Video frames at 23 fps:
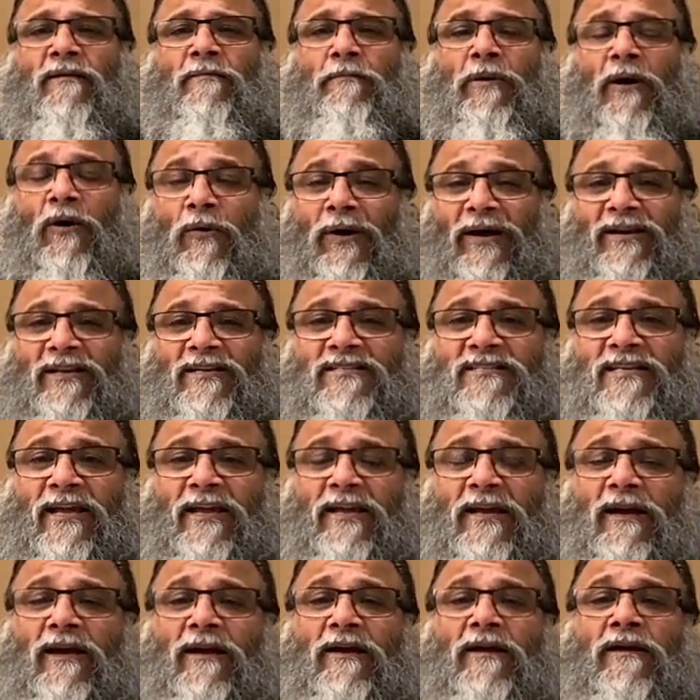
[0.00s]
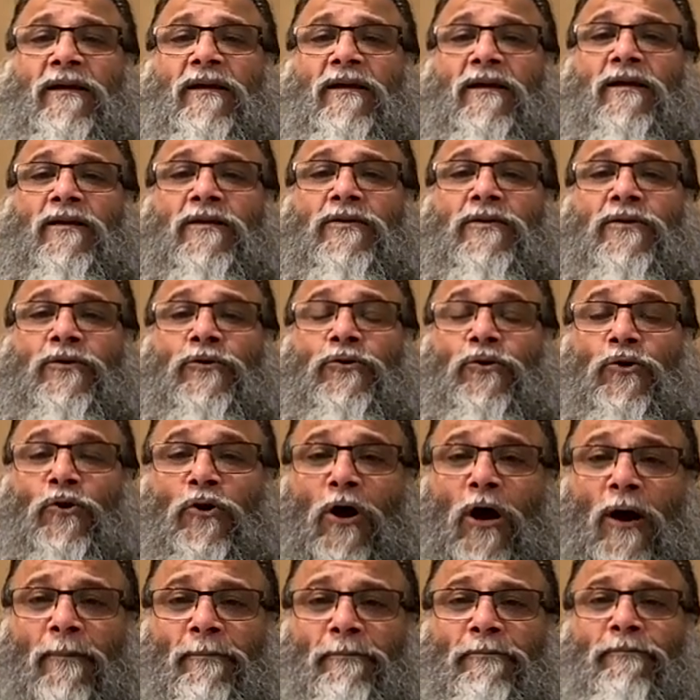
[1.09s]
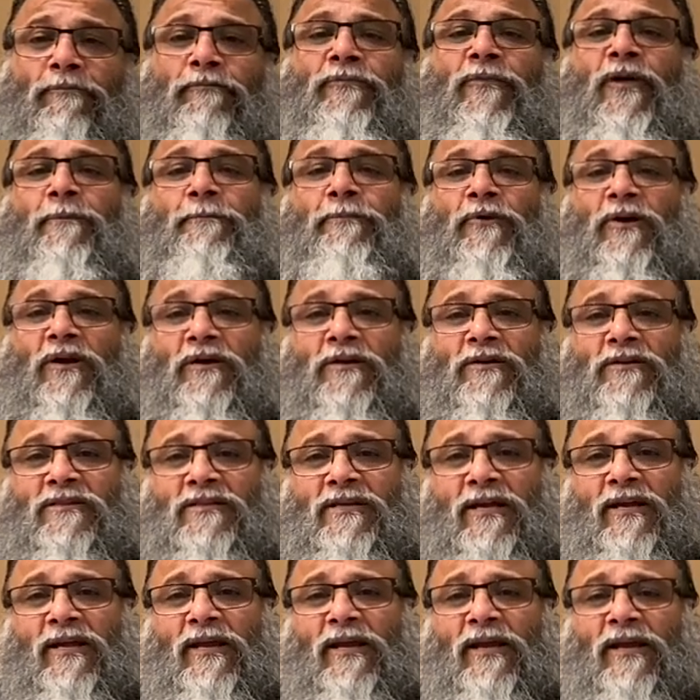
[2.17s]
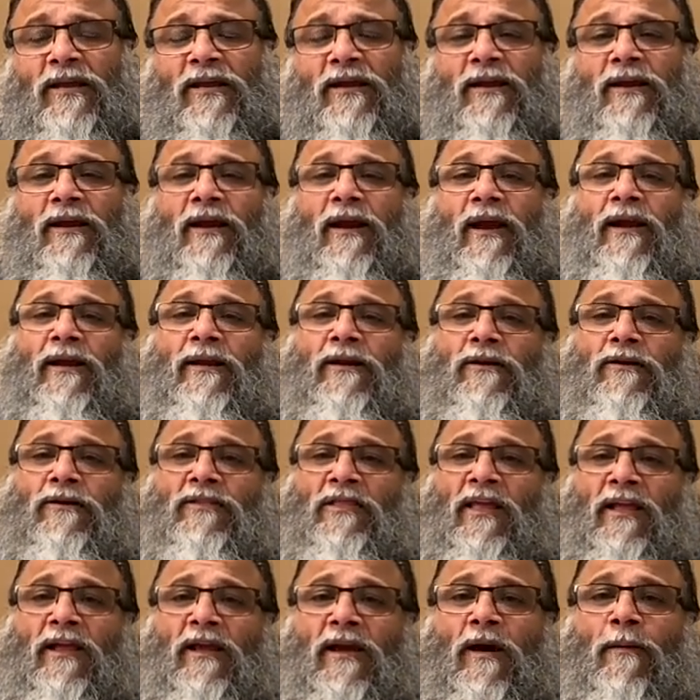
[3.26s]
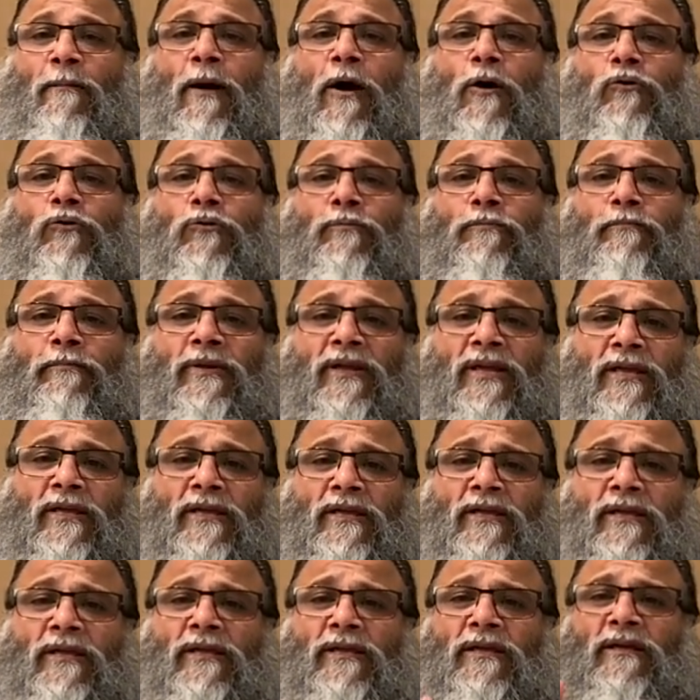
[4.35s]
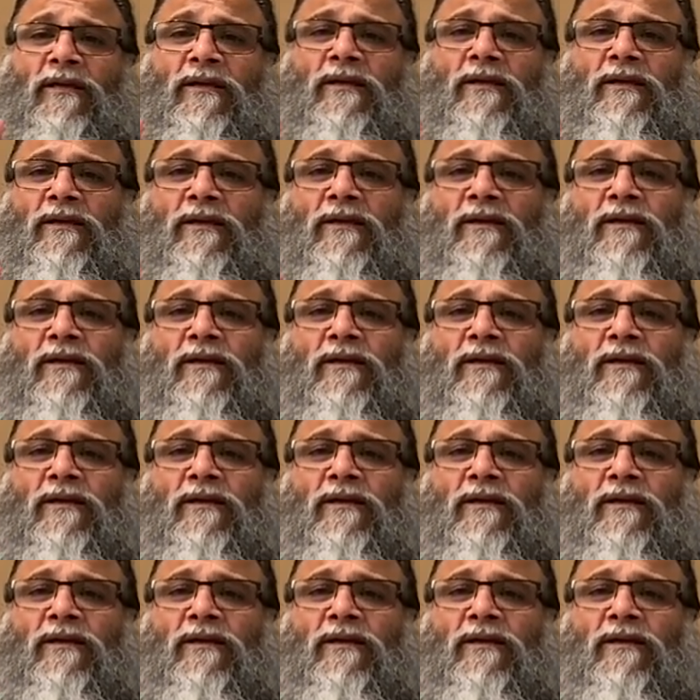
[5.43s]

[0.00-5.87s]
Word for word: Bhagwan is saying, drop the Prakriti and think about me